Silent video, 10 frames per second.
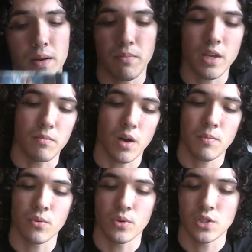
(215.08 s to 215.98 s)
beat 'em
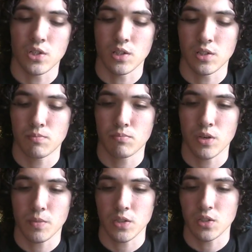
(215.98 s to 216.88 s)
up, which is
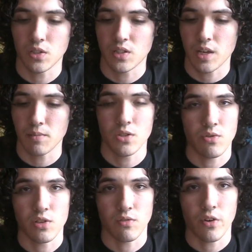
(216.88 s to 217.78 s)
pretty much the same as
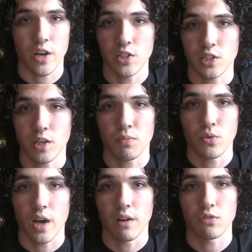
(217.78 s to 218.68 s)
Streets of Rage, except you
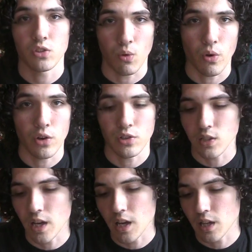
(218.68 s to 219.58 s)
have swords
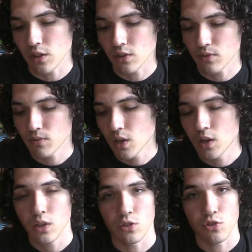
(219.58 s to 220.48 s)
and
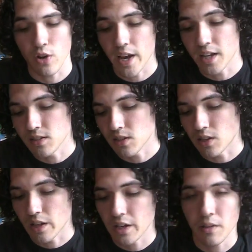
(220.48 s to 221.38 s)
there's dragons and
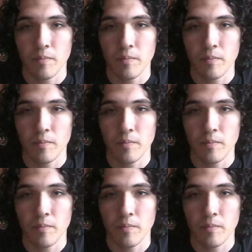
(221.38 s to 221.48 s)
the like.